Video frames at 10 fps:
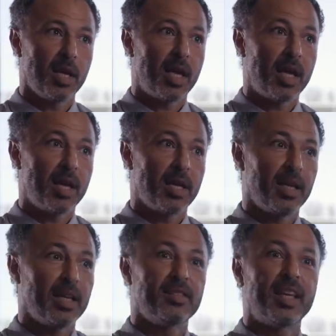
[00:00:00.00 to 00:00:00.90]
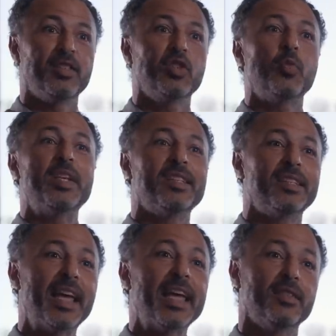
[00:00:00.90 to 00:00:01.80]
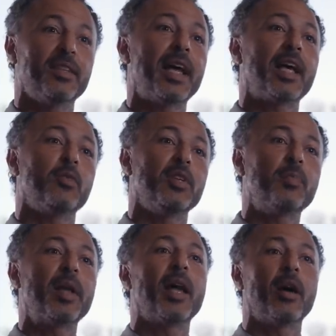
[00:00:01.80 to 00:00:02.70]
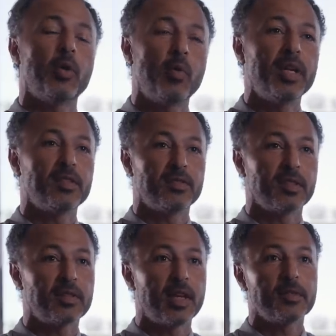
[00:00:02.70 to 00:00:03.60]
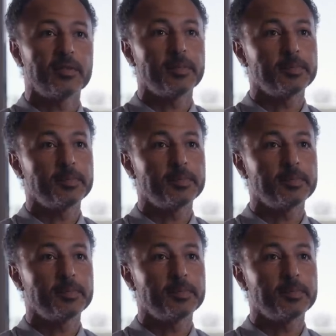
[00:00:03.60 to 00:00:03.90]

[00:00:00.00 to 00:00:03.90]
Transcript: a sweeter taste than had we spent our way to success.